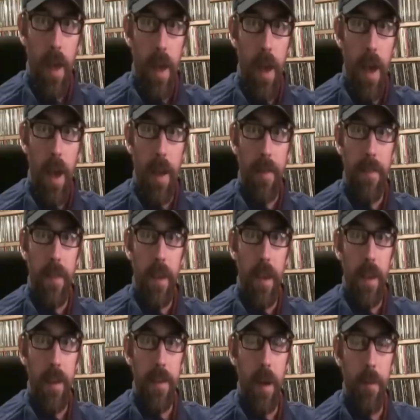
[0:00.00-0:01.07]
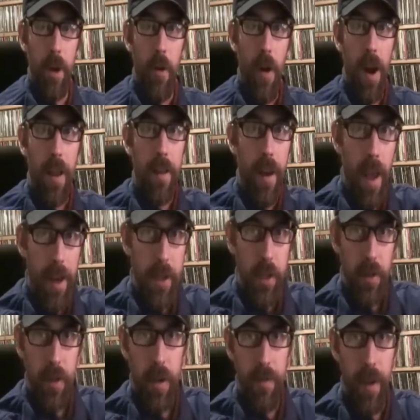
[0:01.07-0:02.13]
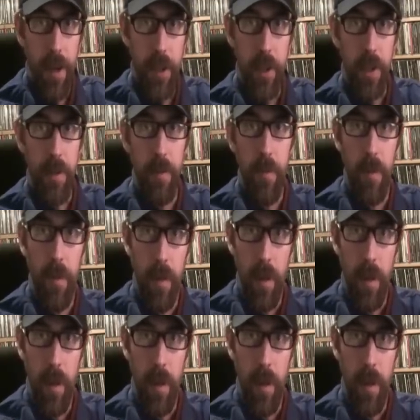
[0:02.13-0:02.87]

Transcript: at the Democratic National Convention,